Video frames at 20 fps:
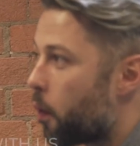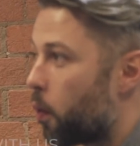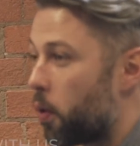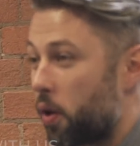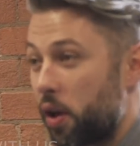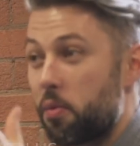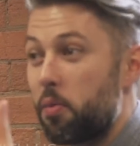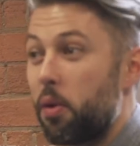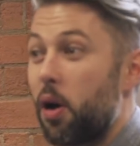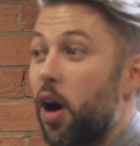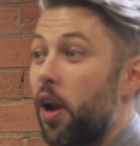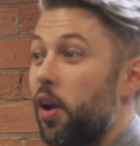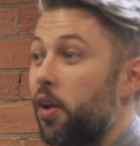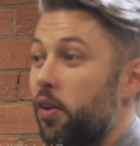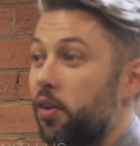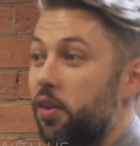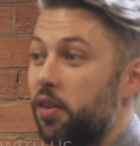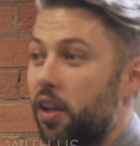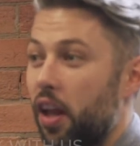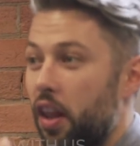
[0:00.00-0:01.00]
we can
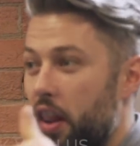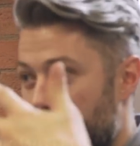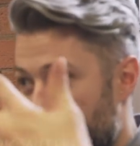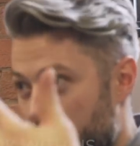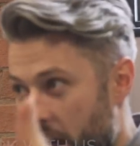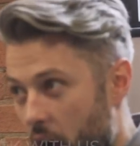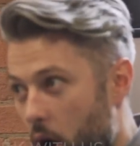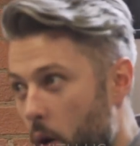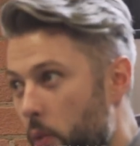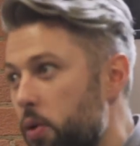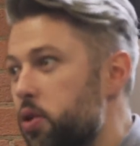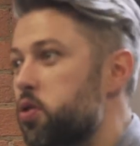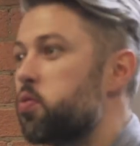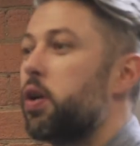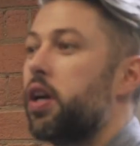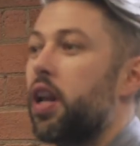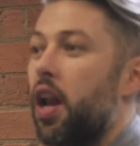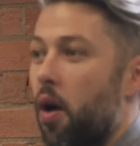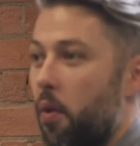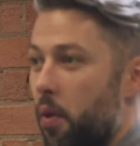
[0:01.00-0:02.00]
partner and like they're going to help us,
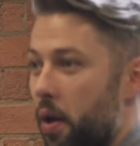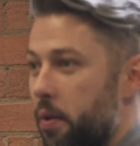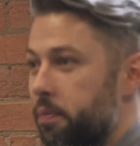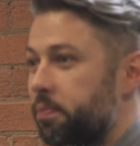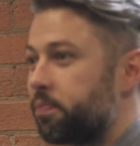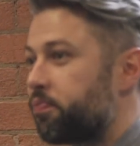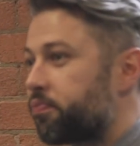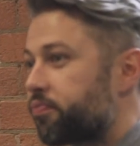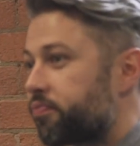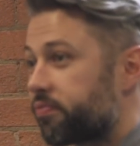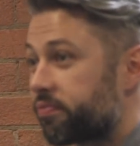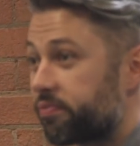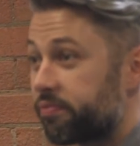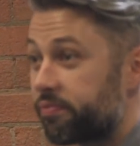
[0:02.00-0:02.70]
we can help yeah. them.